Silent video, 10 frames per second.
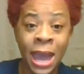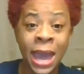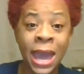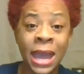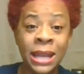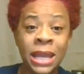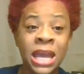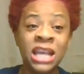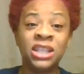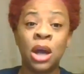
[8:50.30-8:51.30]
and
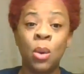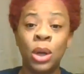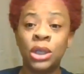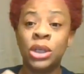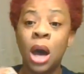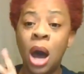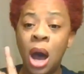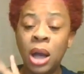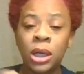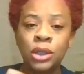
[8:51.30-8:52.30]
he's going to want to
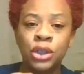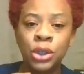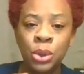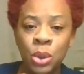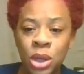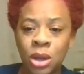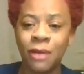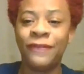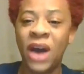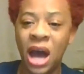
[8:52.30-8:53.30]
talk to
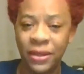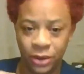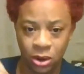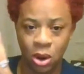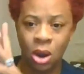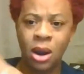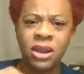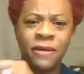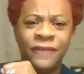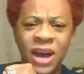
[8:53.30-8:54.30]
your father or
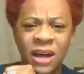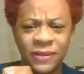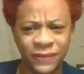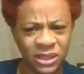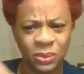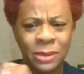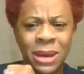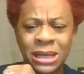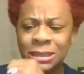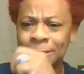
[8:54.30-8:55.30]
your father. This is what my
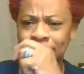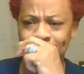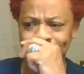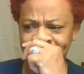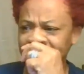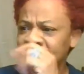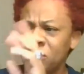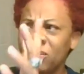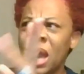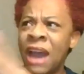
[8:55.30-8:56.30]
husband did.
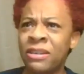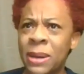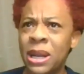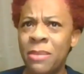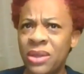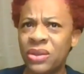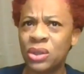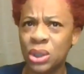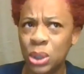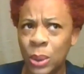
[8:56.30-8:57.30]
After about a month or
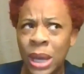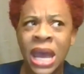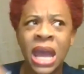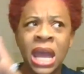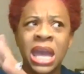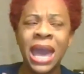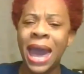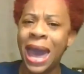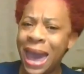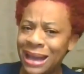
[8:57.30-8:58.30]
two, he
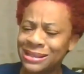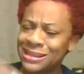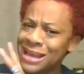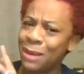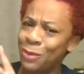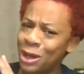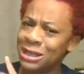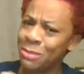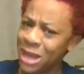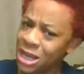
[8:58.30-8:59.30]
asks, I want
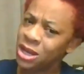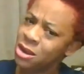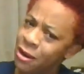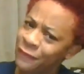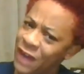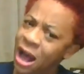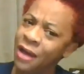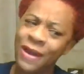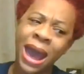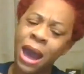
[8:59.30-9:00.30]
to meet your
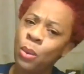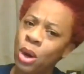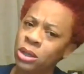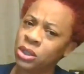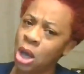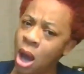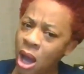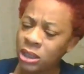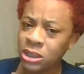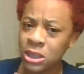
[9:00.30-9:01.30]
father. I want to
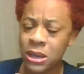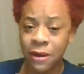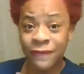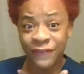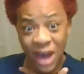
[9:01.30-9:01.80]
talk to your